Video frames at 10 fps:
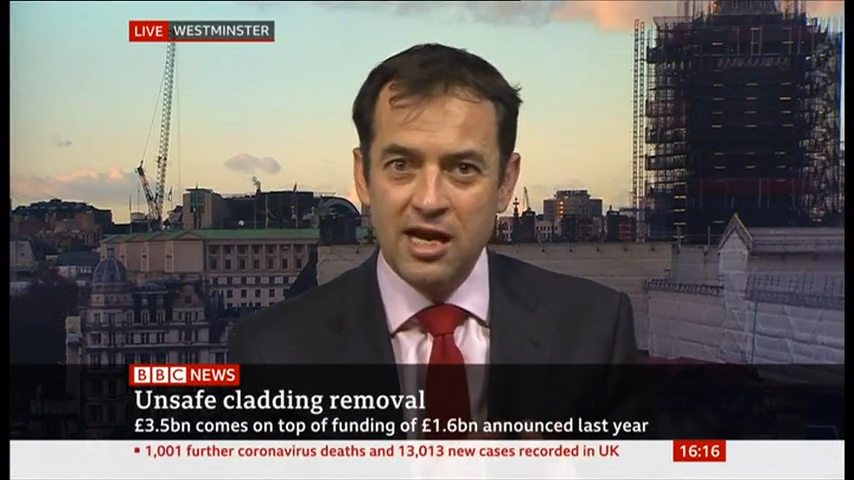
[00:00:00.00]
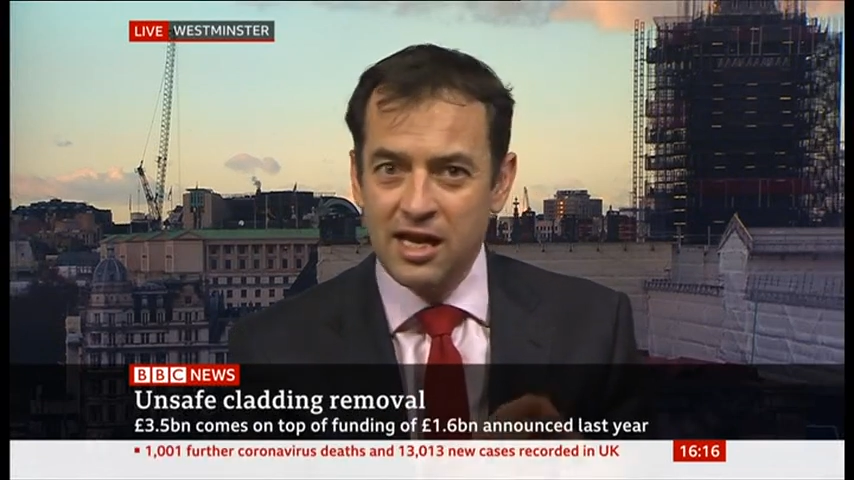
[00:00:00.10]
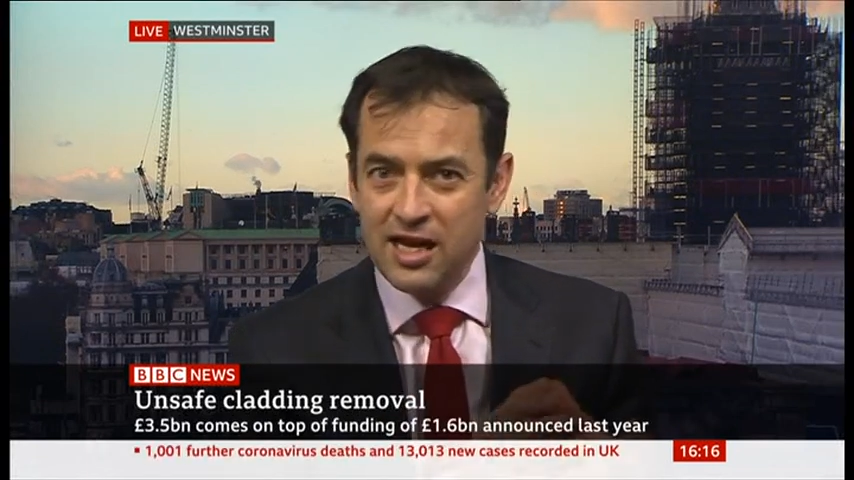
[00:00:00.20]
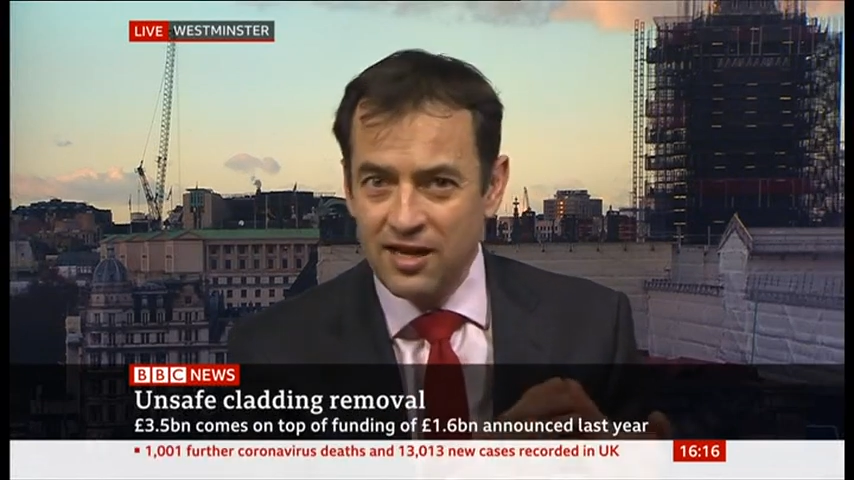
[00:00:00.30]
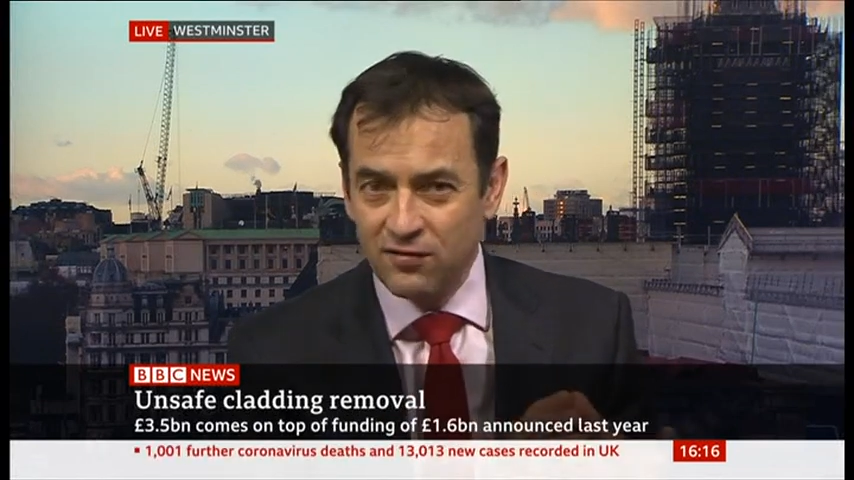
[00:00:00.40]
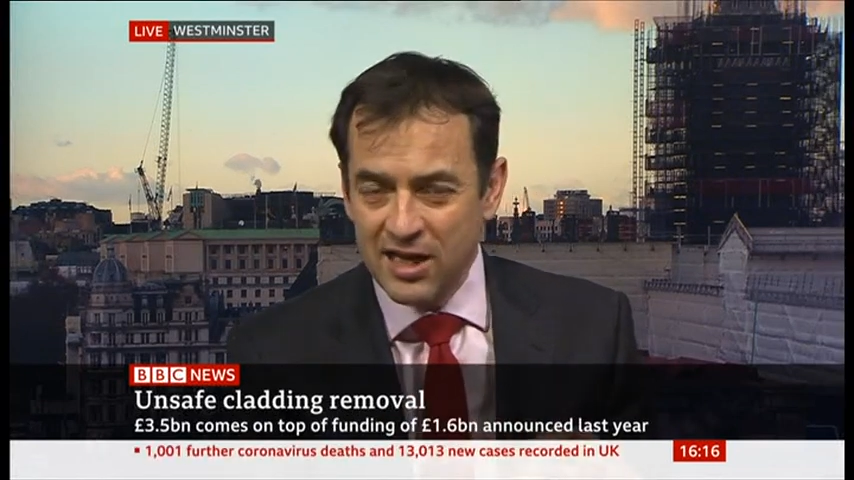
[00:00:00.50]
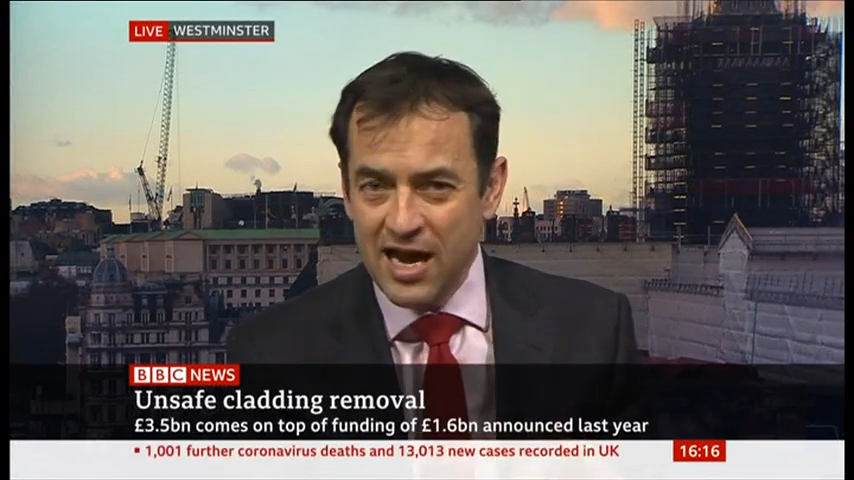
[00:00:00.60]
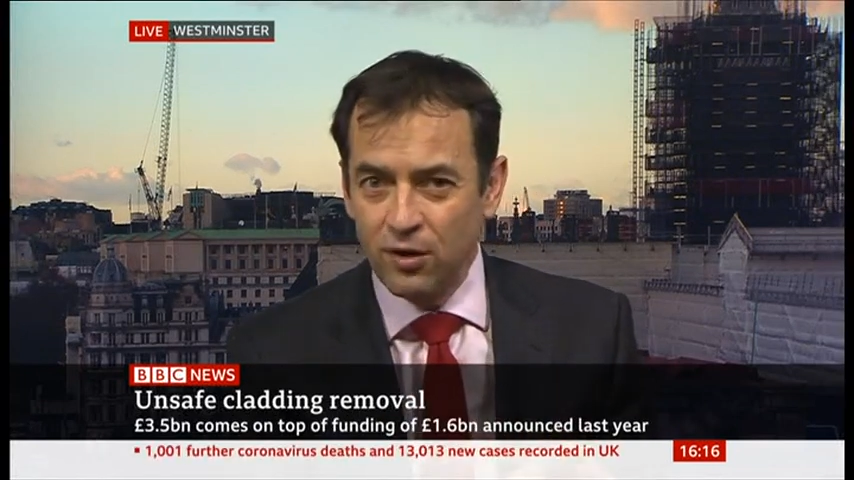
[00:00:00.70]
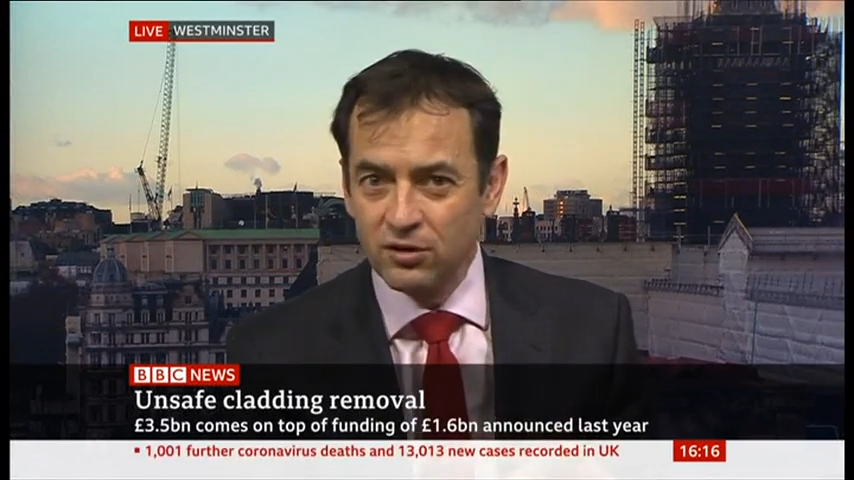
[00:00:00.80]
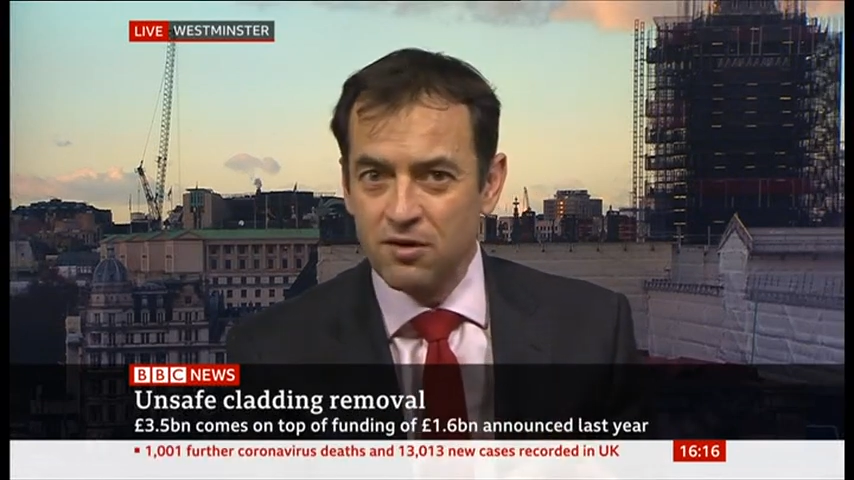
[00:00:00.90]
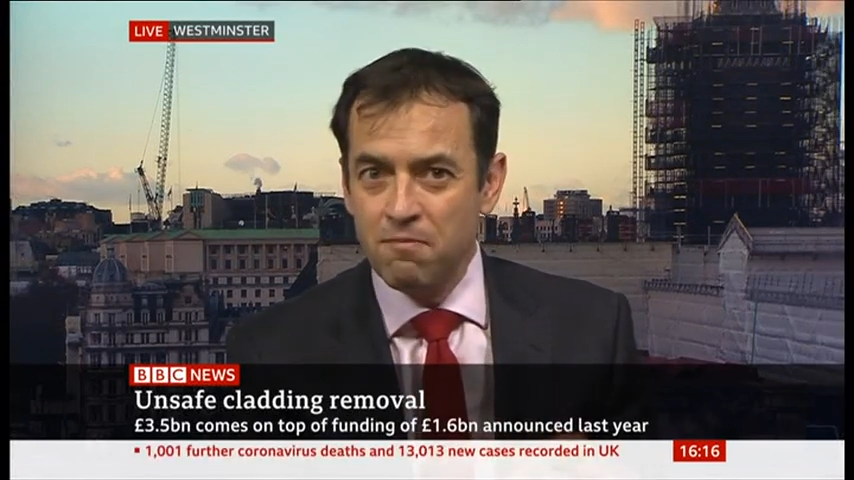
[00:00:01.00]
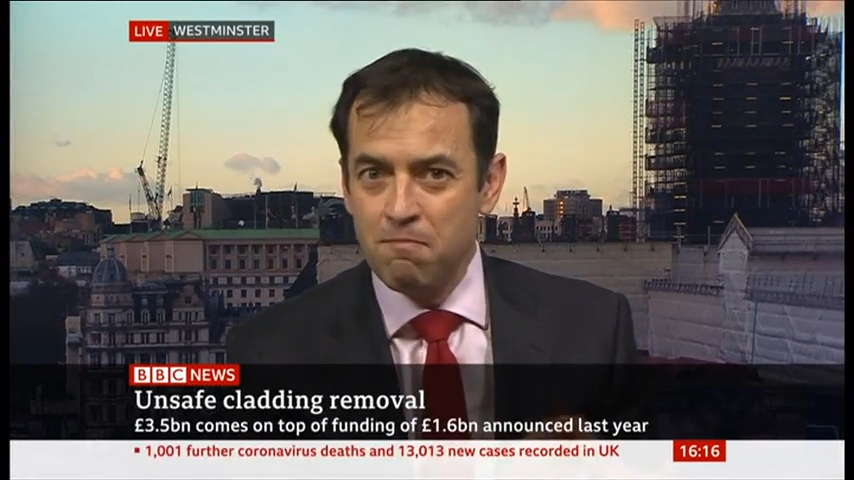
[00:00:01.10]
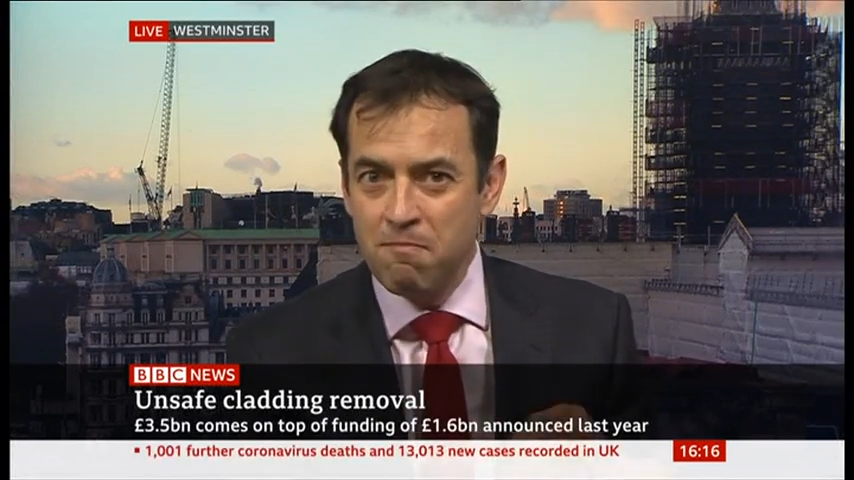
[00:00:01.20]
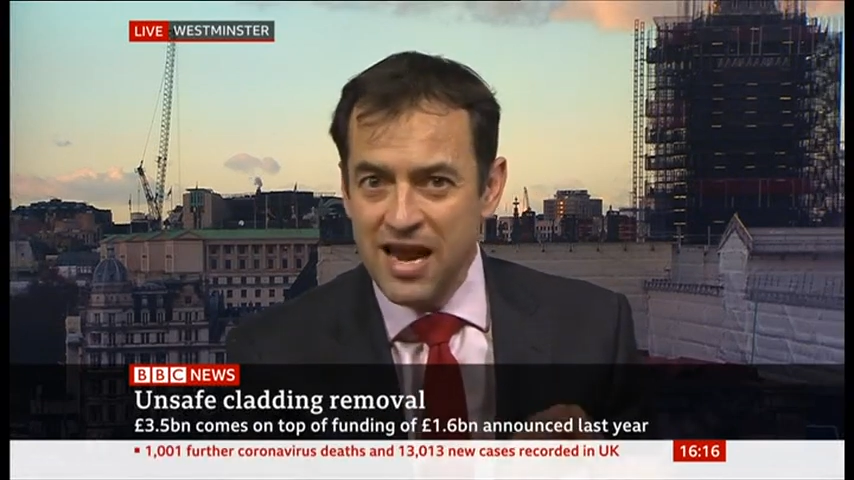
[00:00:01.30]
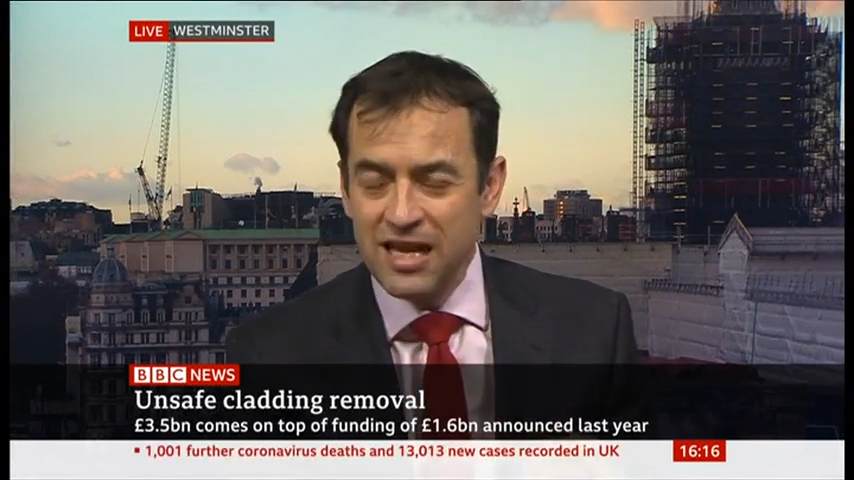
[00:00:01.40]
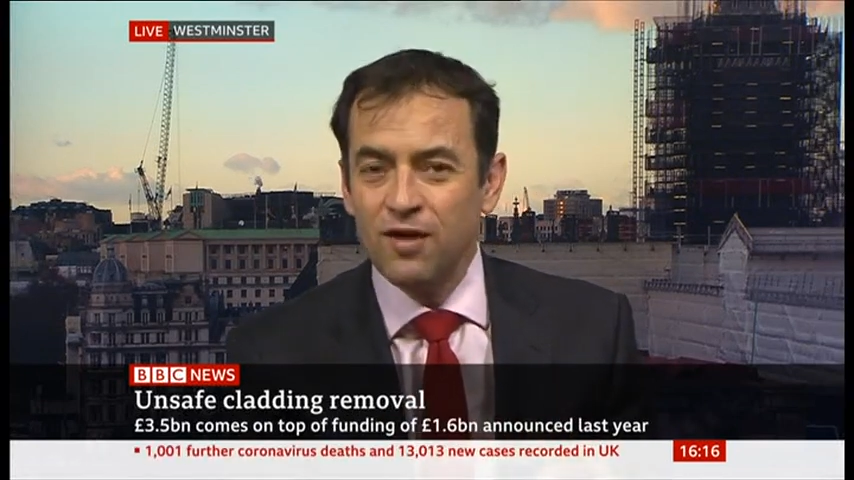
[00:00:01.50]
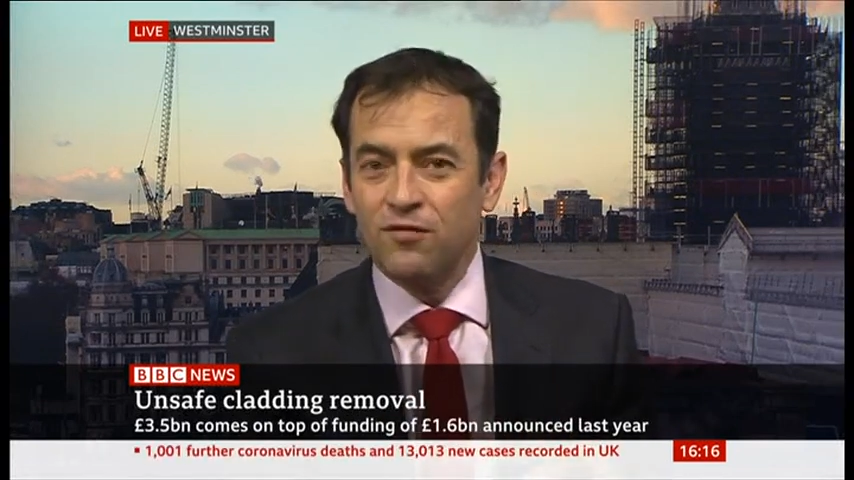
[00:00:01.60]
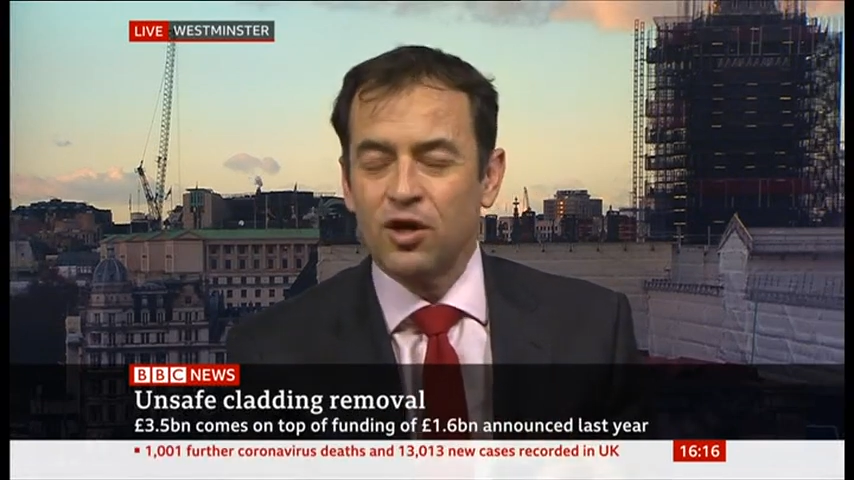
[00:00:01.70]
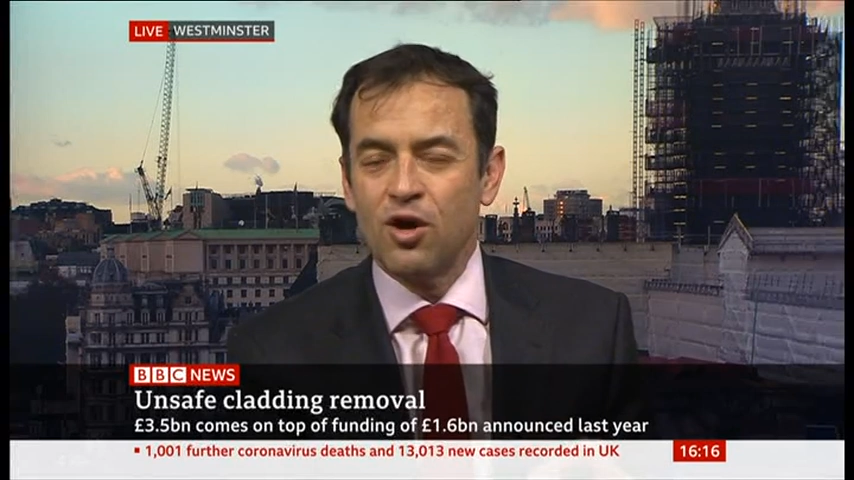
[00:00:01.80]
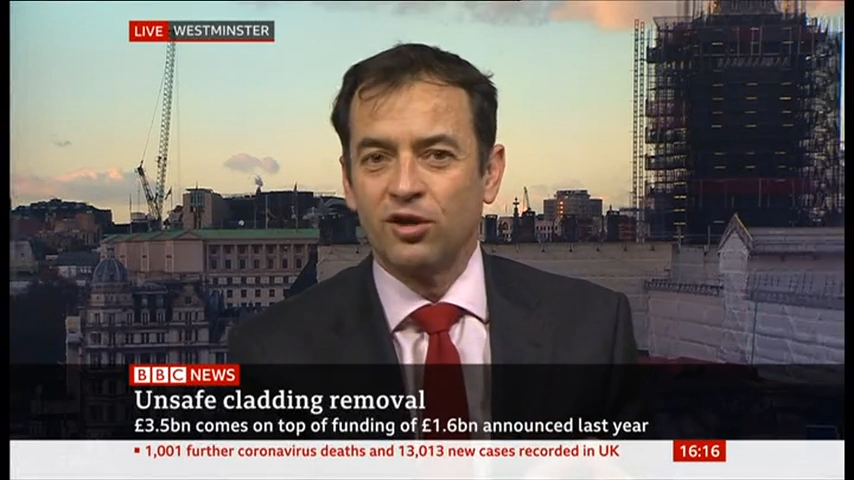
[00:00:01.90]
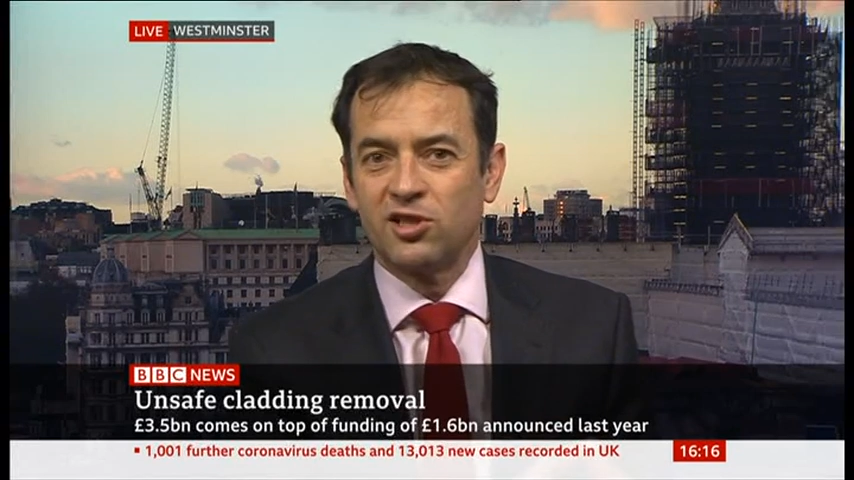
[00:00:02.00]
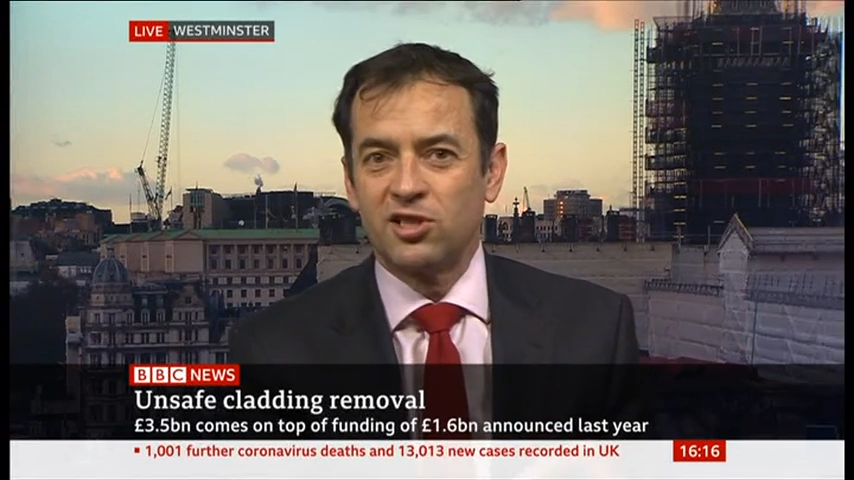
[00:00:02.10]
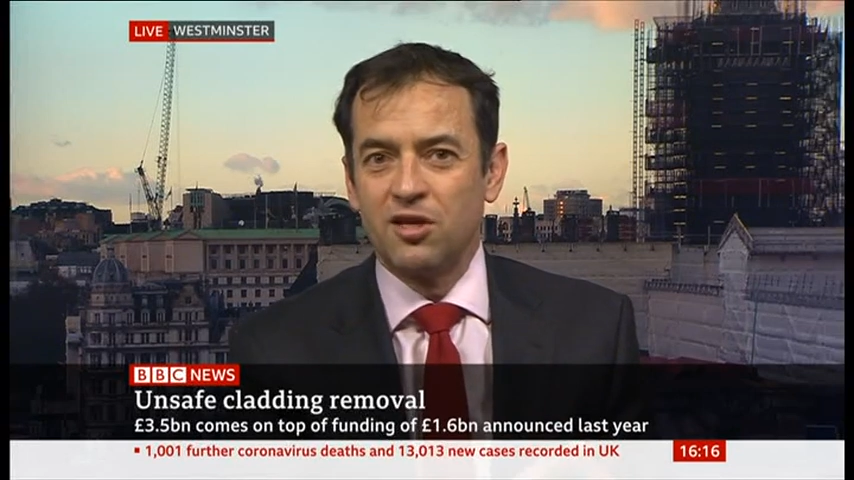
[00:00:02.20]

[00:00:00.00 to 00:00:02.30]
leaves out many of the costs